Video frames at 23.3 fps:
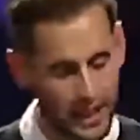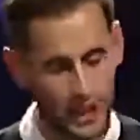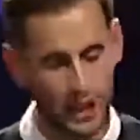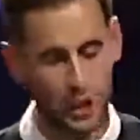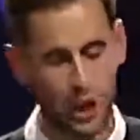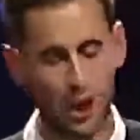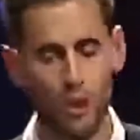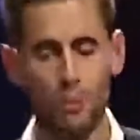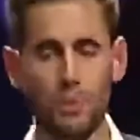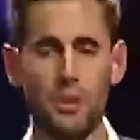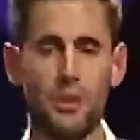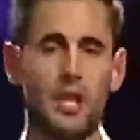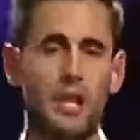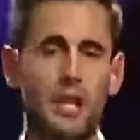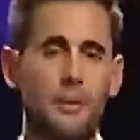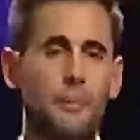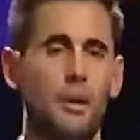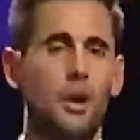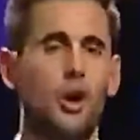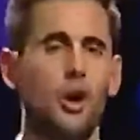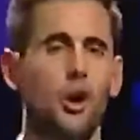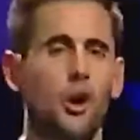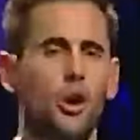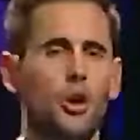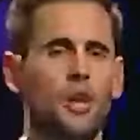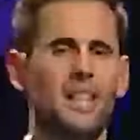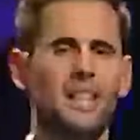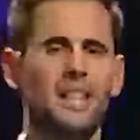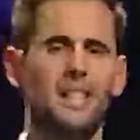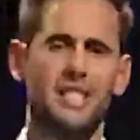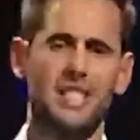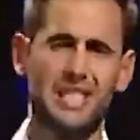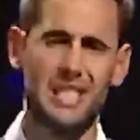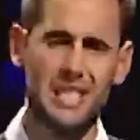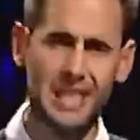get alone with Him, who
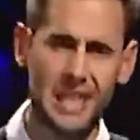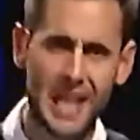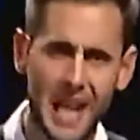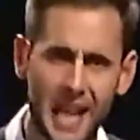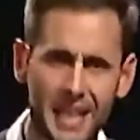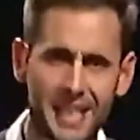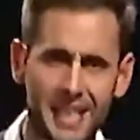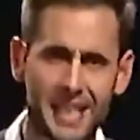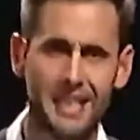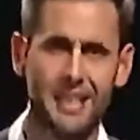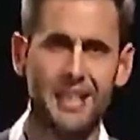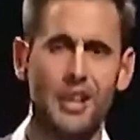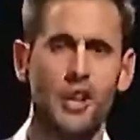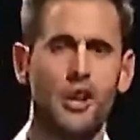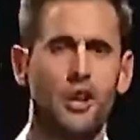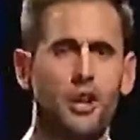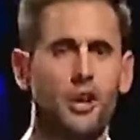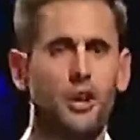can slacken,